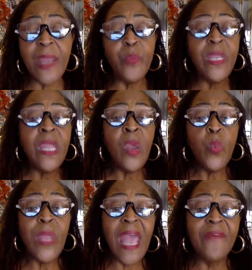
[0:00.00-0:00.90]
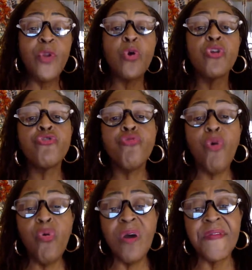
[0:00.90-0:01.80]
we have no
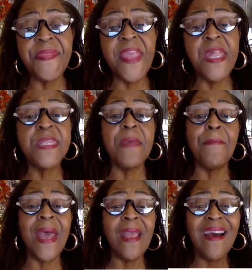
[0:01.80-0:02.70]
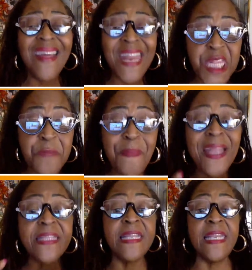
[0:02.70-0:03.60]
control of things that might
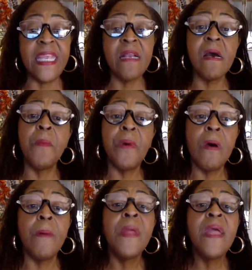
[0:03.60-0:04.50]
unexpectedly come up